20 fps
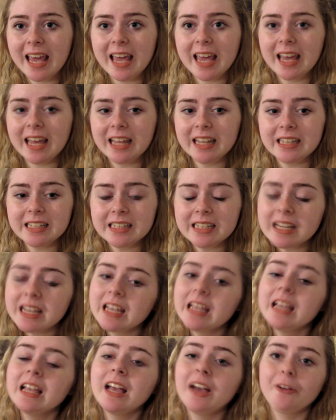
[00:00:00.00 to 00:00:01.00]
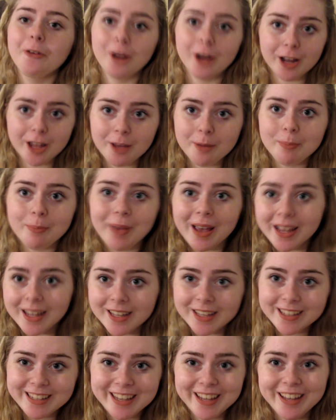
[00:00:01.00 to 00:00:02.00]
And I'm going to get back
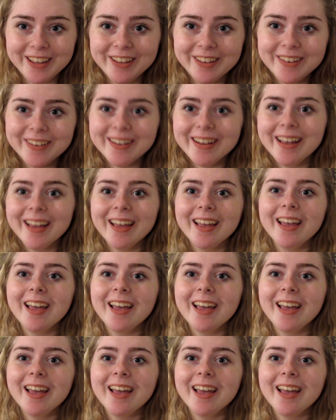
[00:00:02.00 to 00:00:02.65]
into